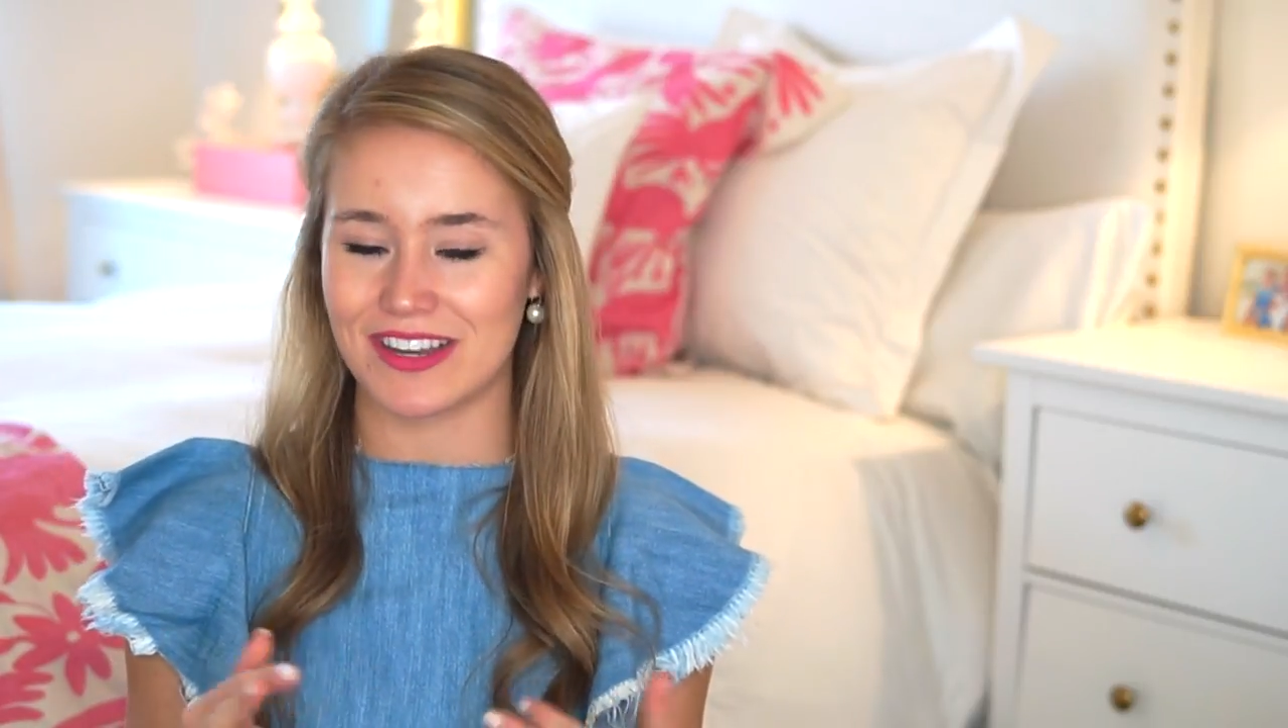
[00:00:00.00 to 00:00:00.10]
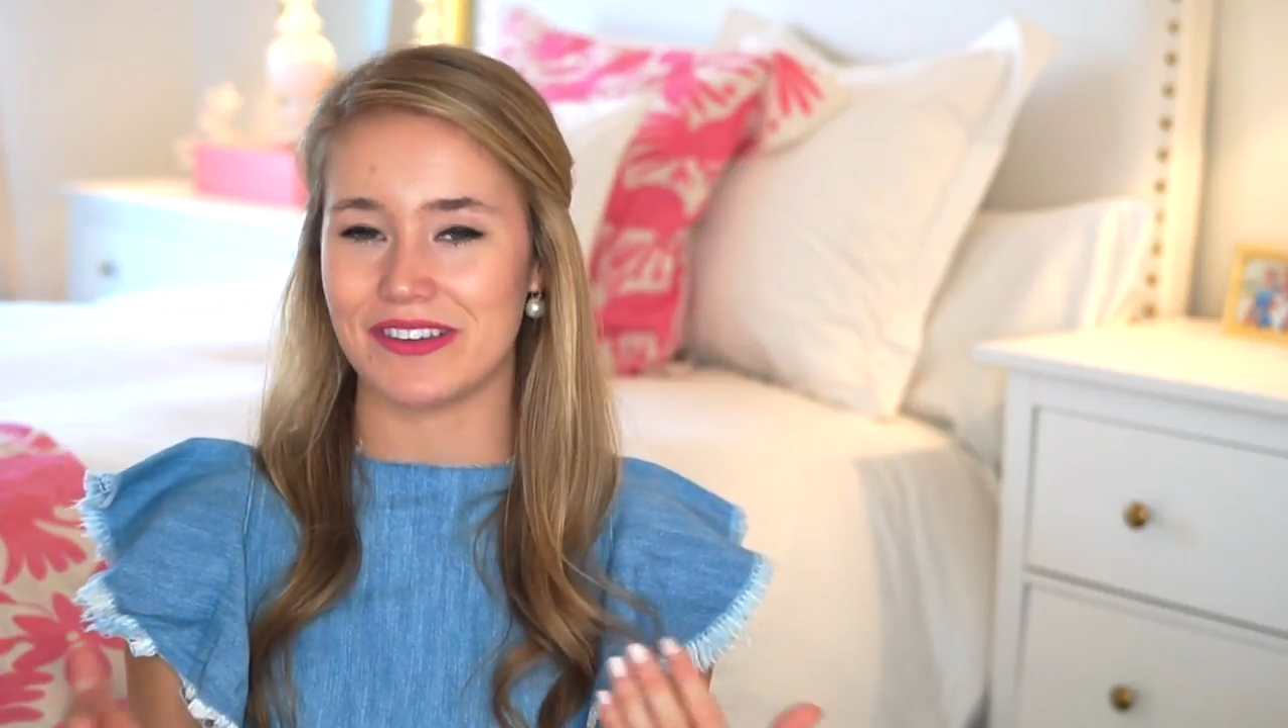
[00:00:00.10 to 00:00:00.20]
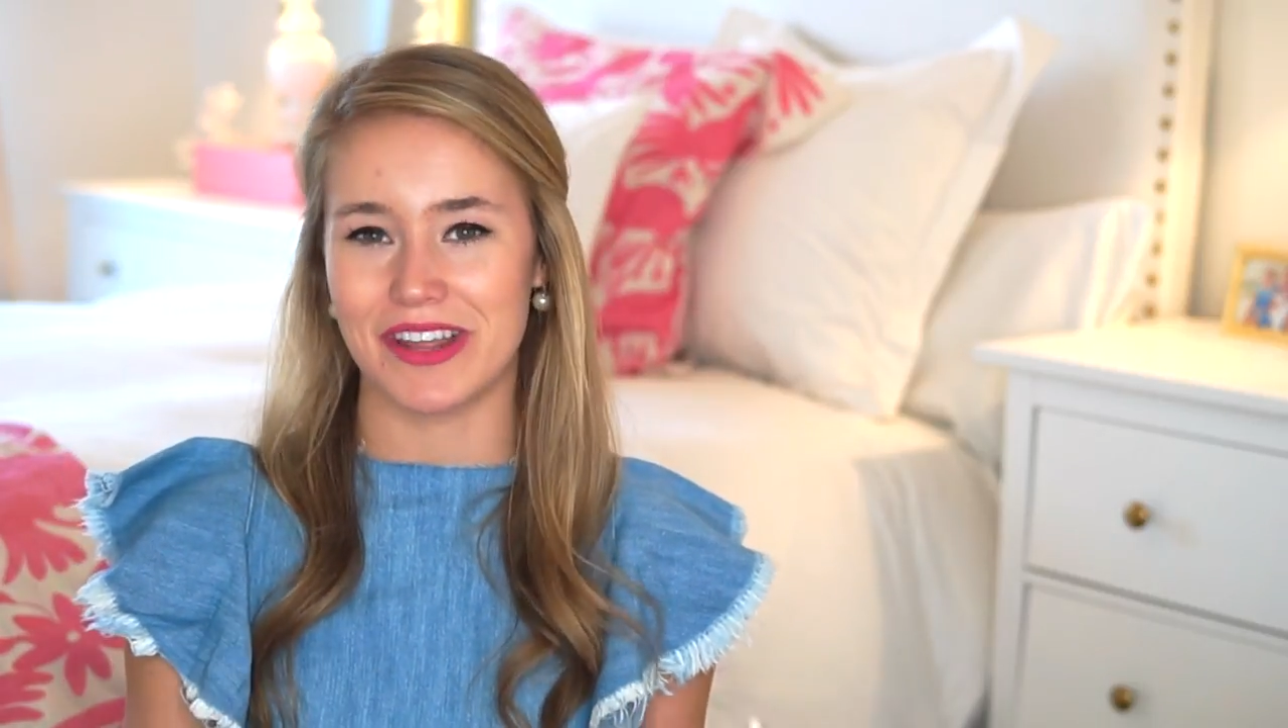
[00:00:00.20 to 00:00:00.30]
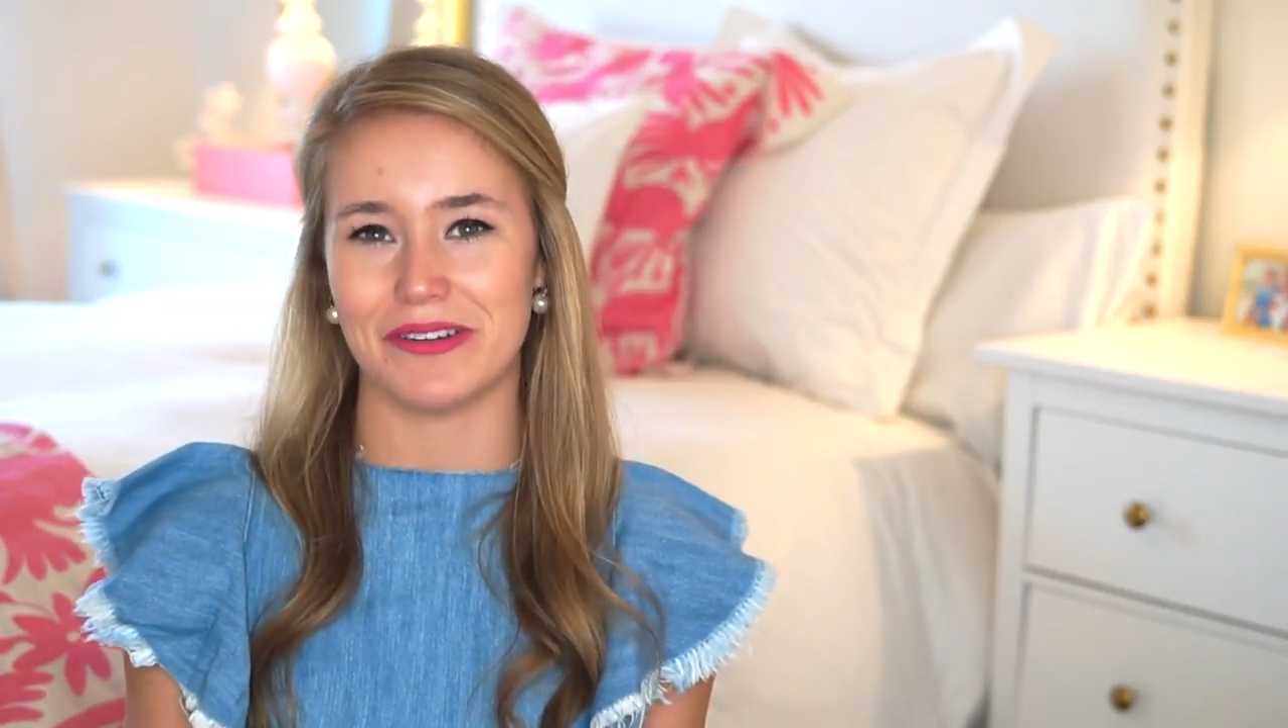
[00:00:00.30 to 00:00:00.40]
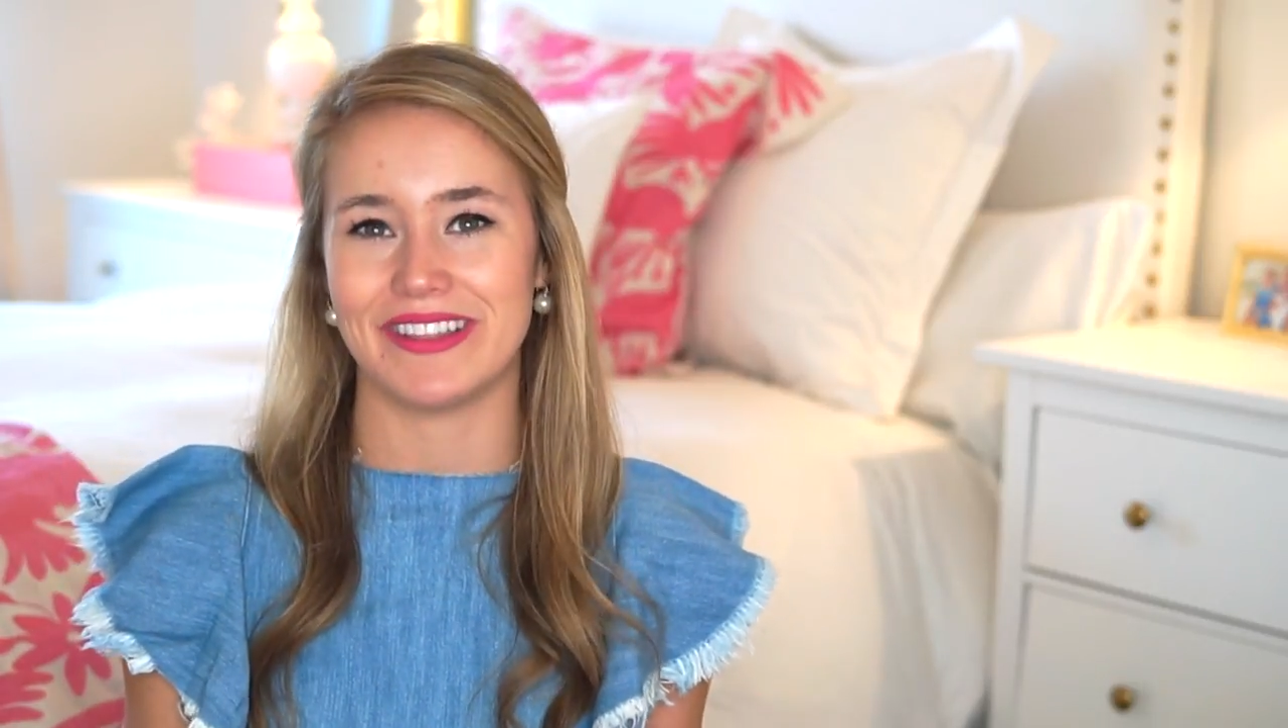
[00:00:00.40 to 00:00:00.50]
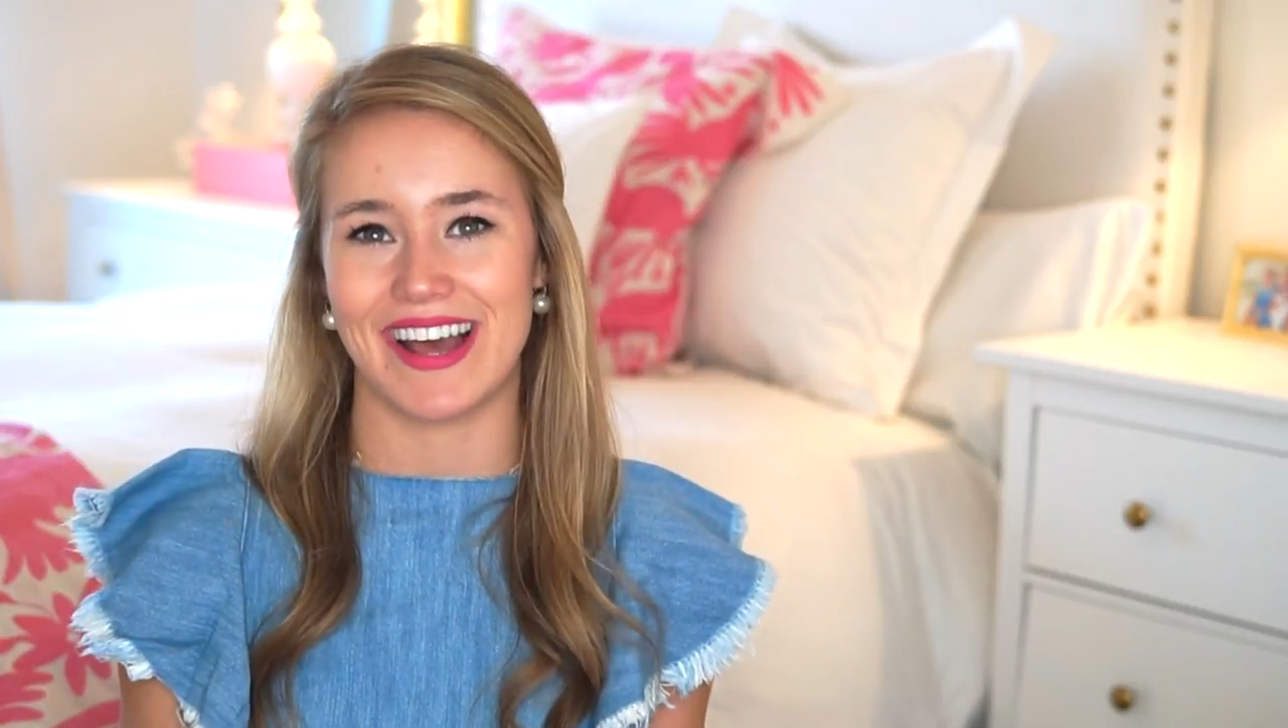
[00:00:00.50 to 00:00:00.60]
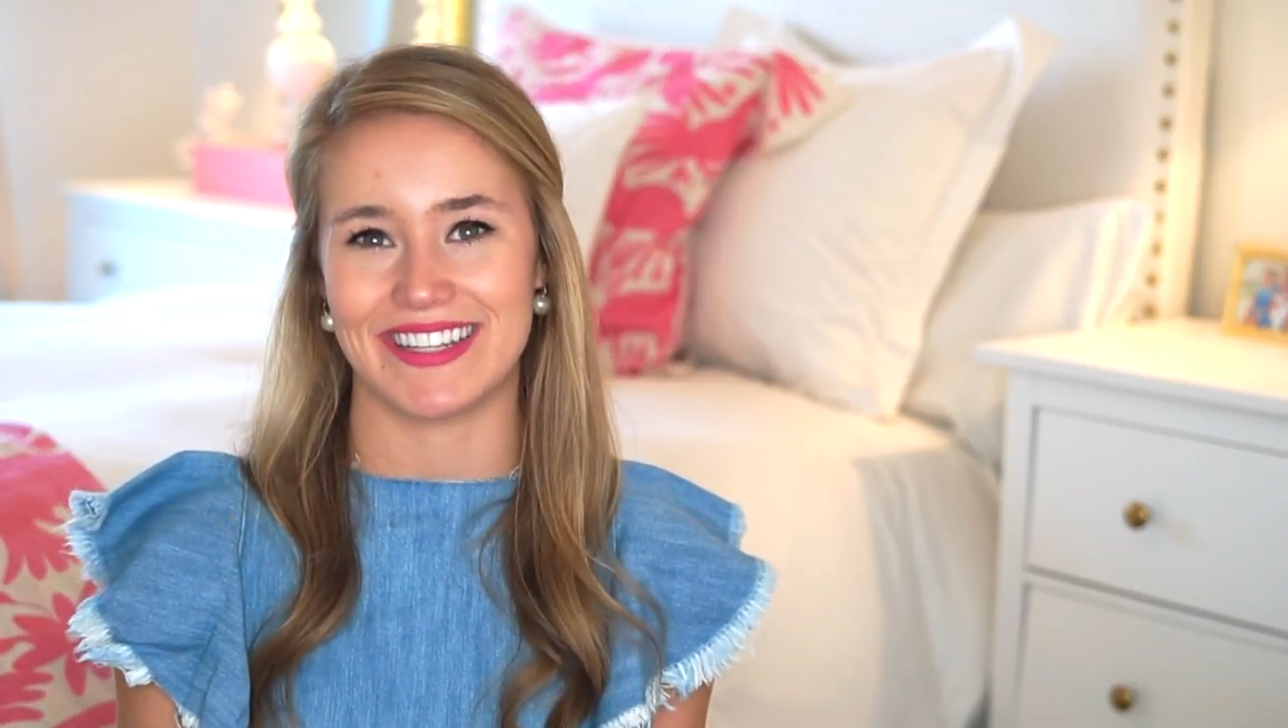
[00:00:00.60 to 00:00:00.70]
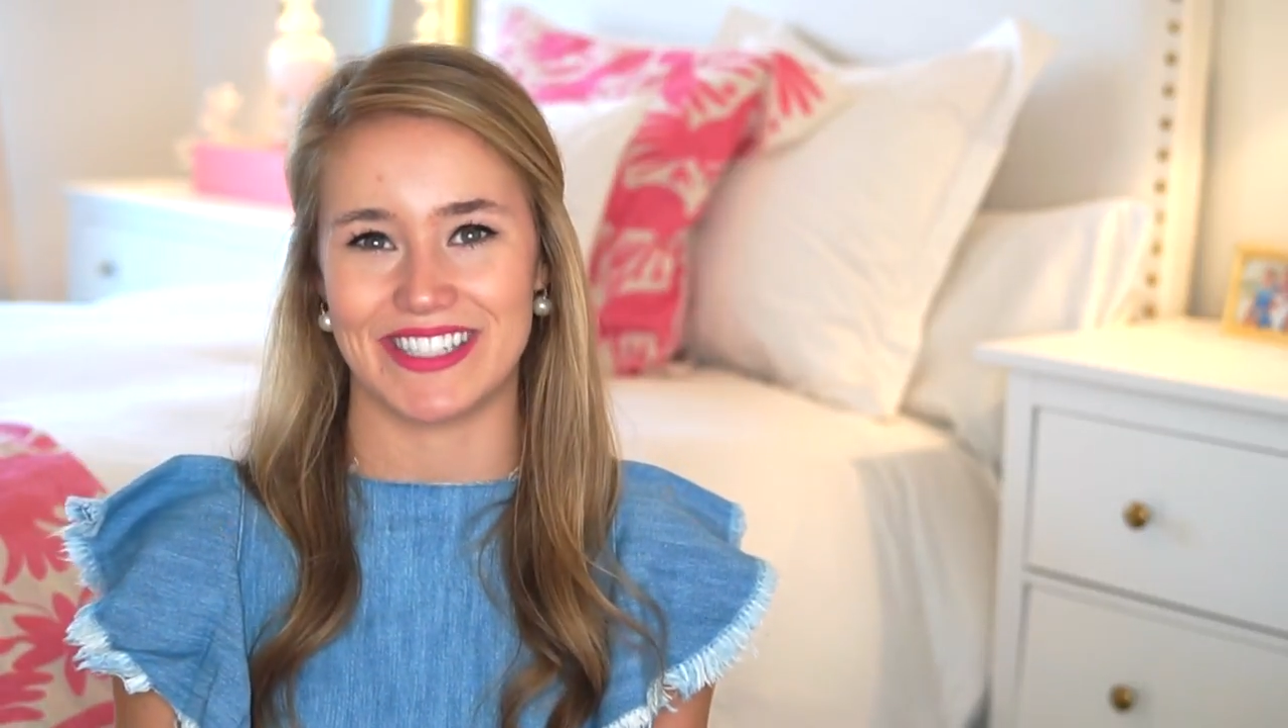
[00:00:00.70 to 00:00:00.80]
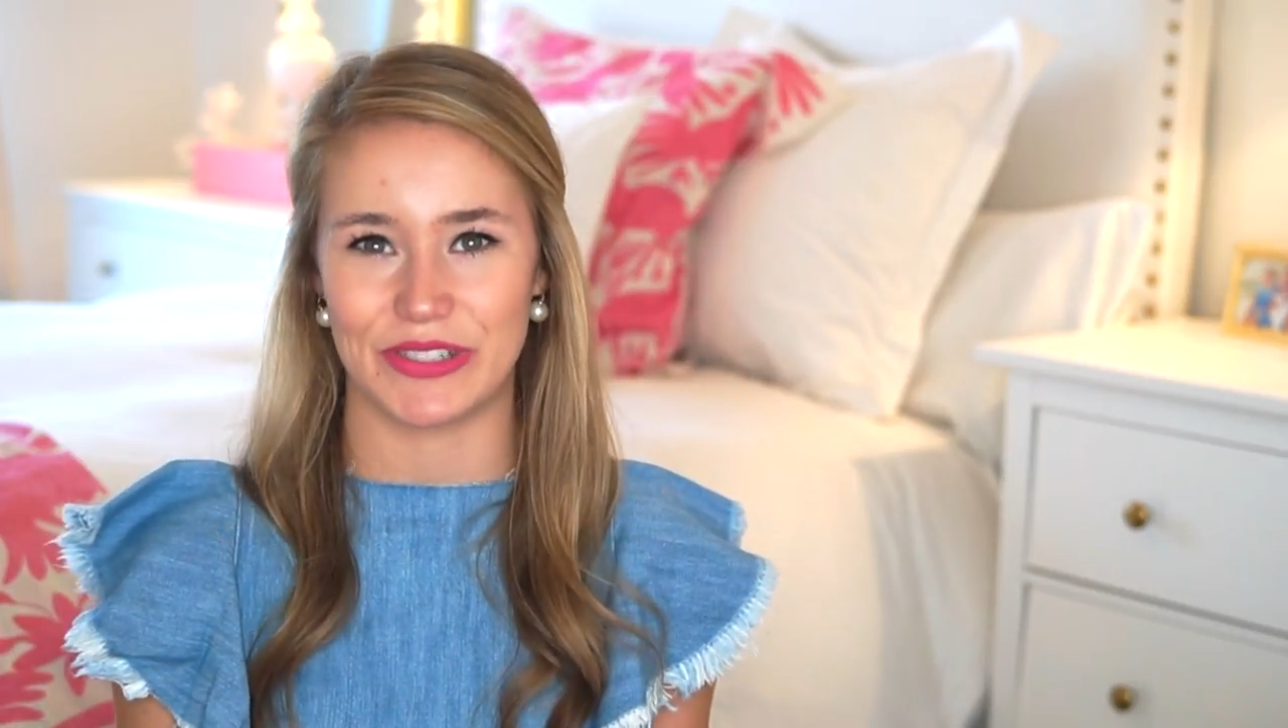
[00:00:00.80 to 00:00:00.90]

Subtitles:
And you know, in that